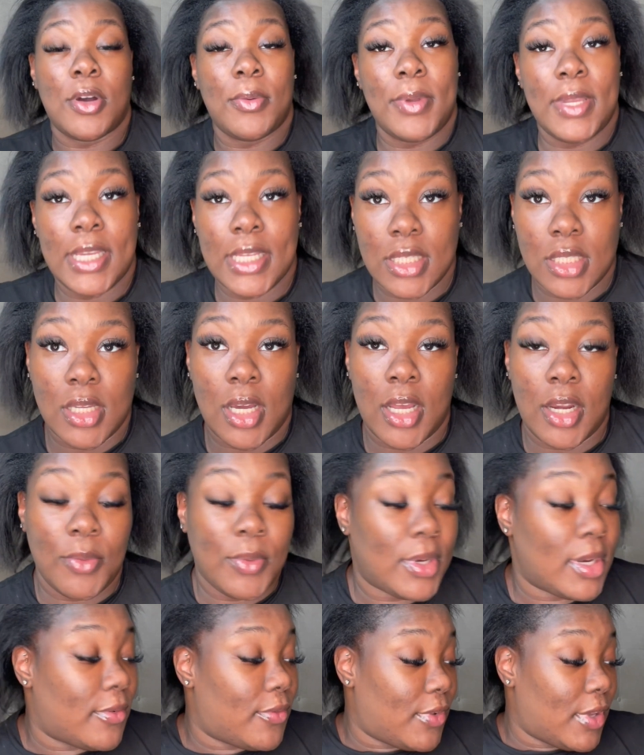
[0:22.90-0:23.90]
we get started
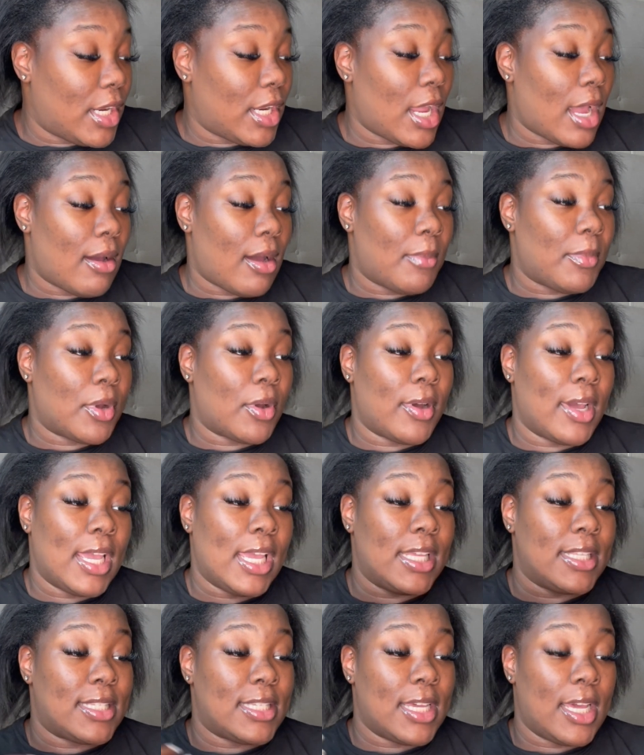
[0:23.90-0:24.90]
with the video, I'm gonna go
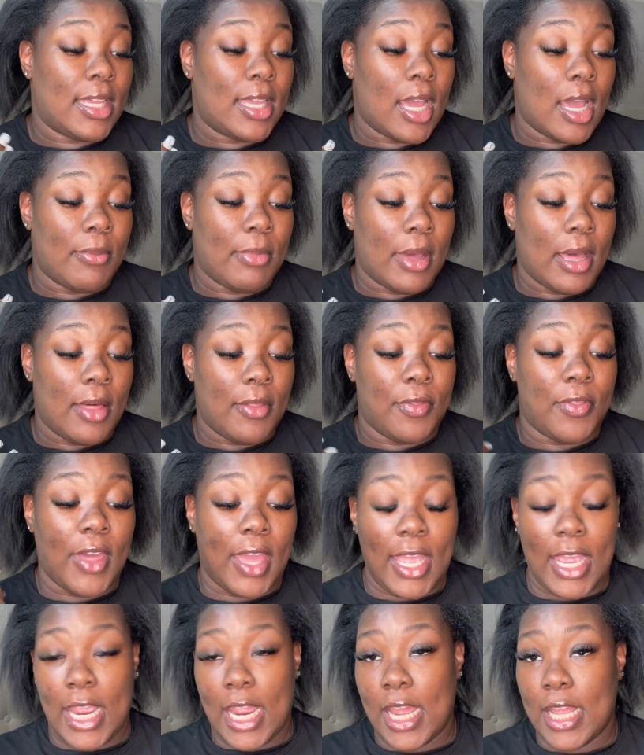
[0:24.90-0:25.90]
ahead and tell y'all about the
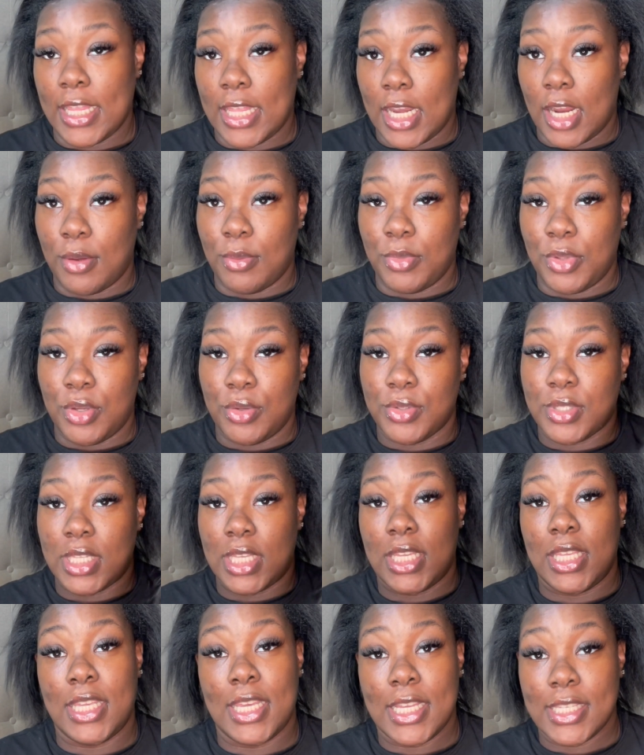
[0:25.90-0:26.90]
hair that I'm
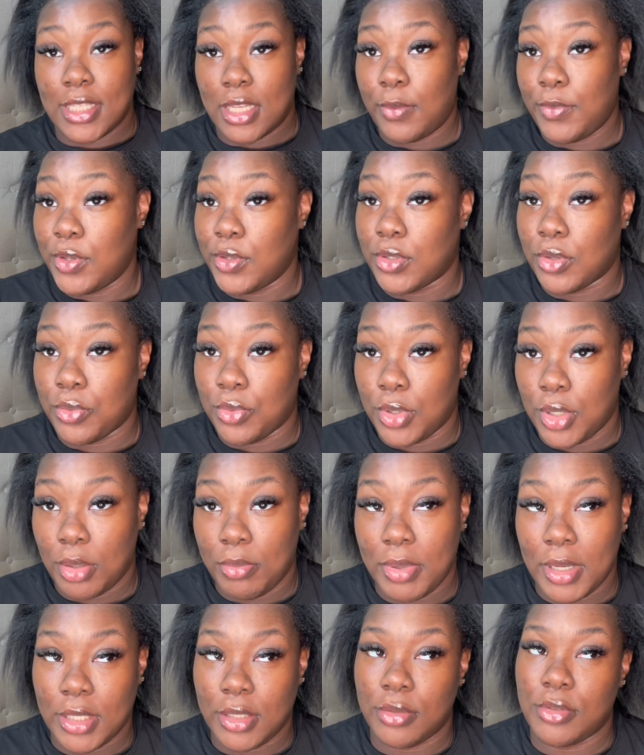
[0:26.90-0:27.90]
using. Yes, I'm using real
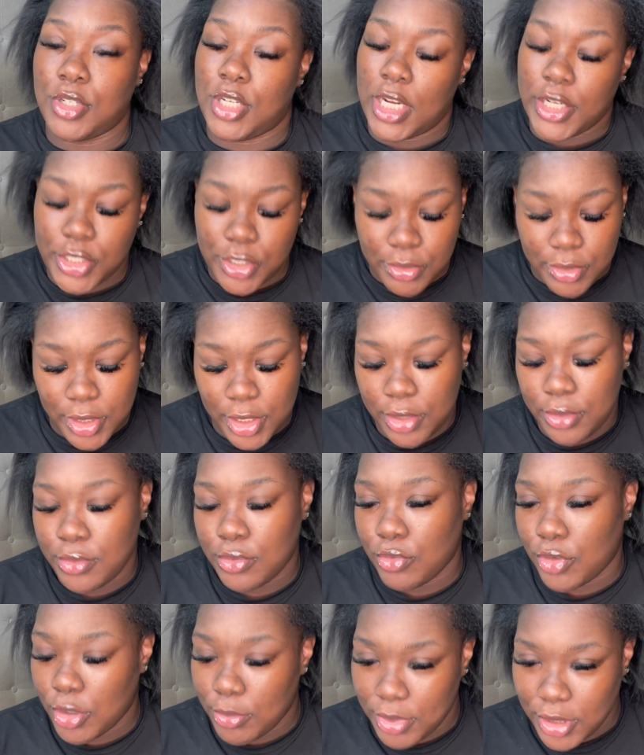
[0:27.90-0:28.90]
bundles. Yes, you can
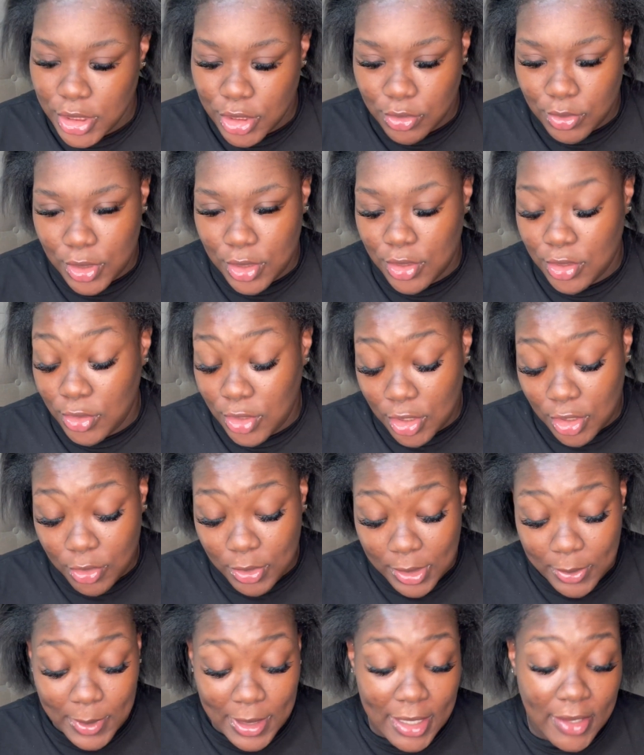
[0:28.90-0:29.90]
use real bundles when you do your
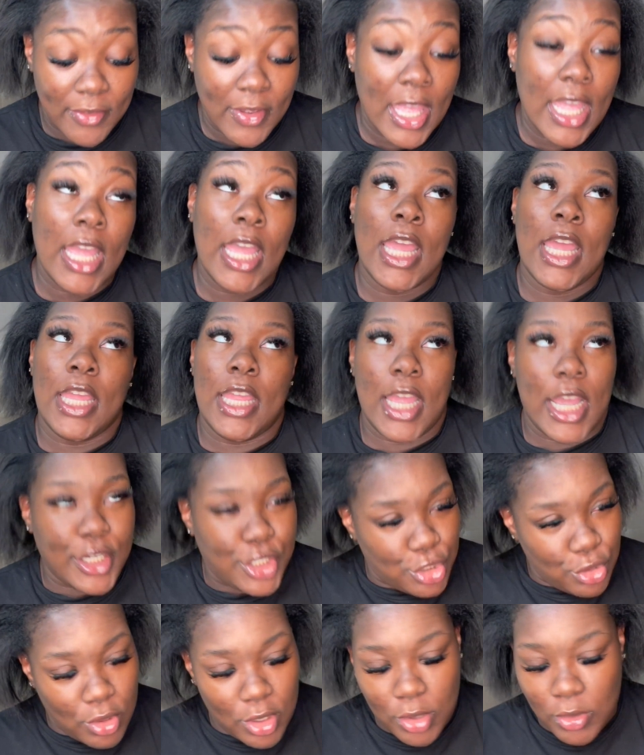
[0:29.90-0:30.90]
quick weave.
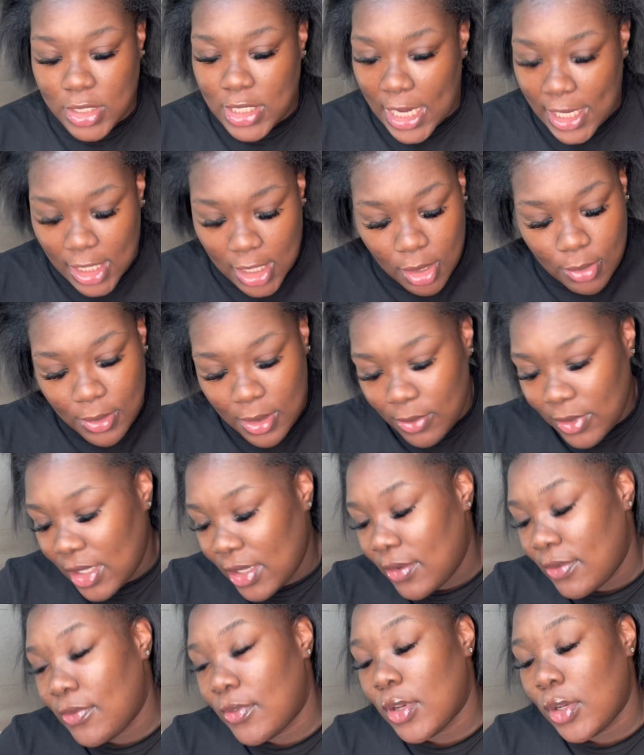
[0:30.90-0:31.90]
Yes, you can take the quick
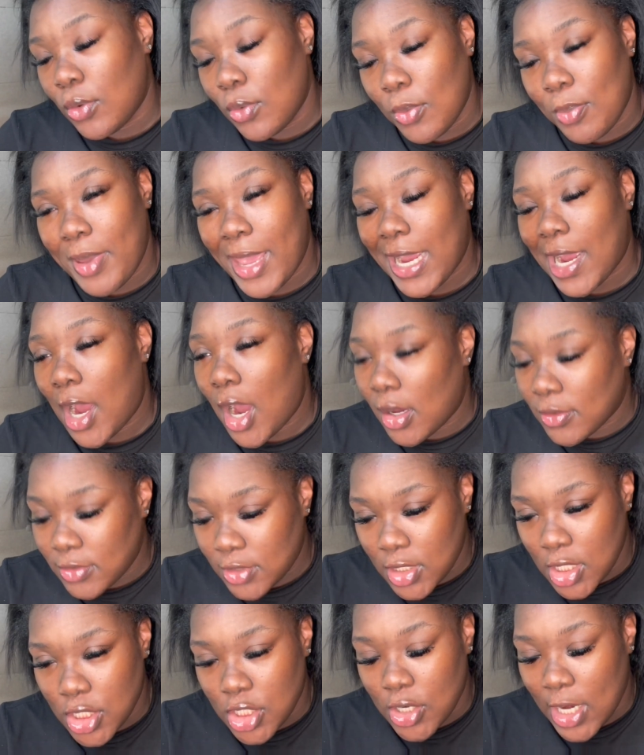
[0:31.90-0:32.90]
weave glue back off
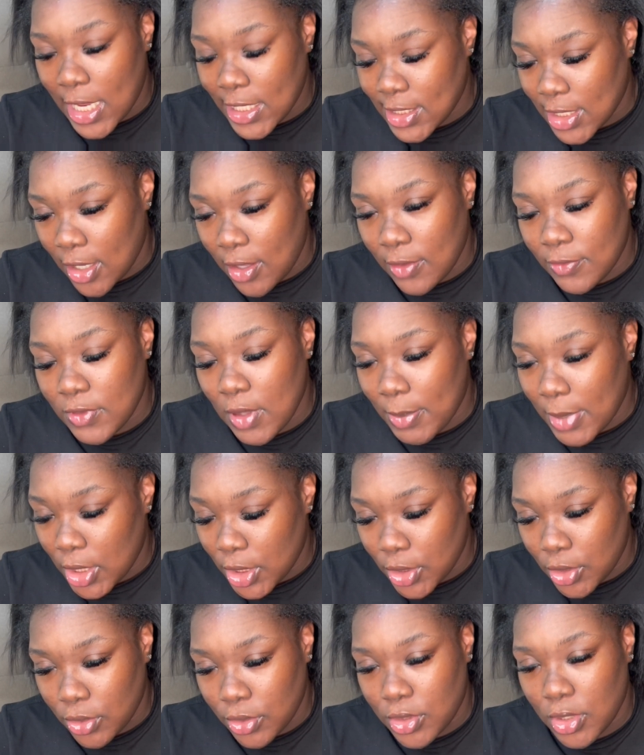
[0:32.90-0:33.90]
the tracks of the
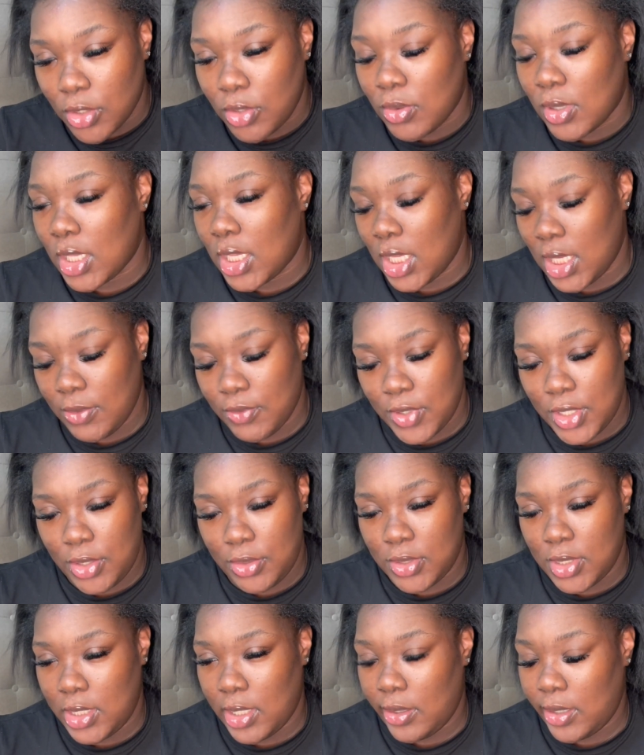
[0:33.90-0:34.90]
bundle so you can keep
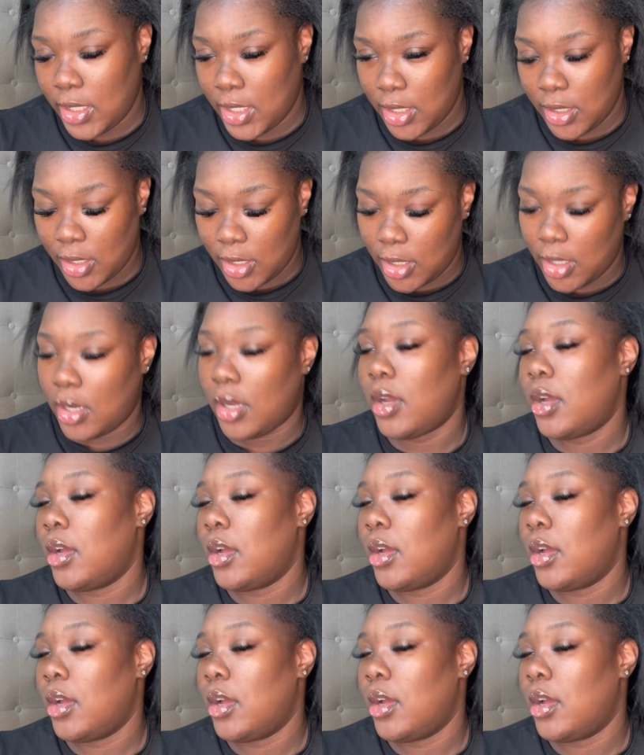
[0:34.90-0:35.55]
reusing your hair, girl.